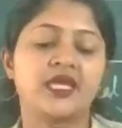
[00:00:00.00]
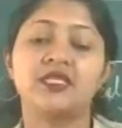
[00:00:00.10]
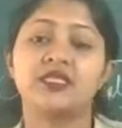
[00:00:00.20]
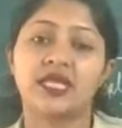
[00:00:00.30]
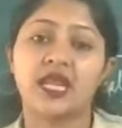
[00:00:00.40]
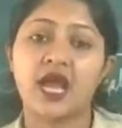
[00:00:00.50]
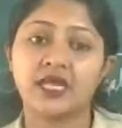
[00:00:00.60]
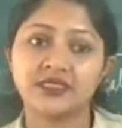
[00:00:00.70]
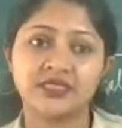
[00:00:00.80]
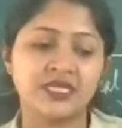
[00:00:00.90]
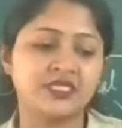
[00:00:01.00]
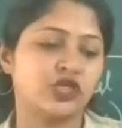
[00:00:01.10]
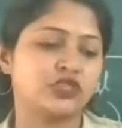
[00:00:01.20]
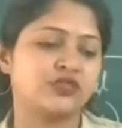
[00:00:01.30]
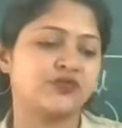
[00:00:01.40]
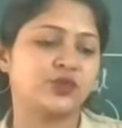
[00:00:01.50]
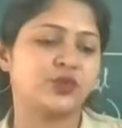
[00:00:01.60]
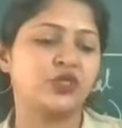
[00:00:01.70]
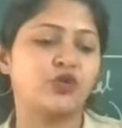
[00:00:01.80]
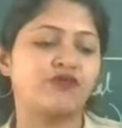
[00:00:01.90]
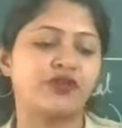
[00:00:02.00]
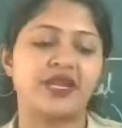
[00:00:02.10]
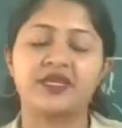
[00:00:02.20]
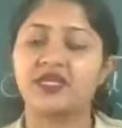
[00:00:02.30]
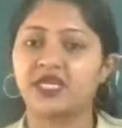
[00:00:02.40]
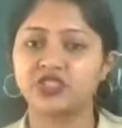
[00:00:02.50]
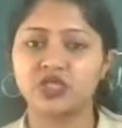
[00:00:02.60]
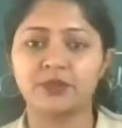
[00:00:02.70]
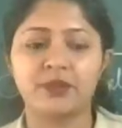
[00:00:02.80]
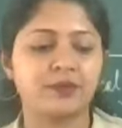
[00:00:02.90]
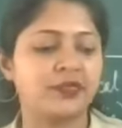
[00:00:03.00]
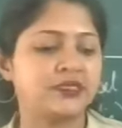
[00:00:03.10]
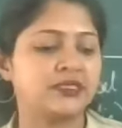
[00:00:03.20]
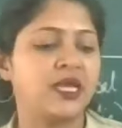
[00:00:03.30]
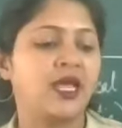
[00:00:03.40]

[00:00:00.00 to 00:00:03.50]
Then there are other things also which we do for recreation purpose,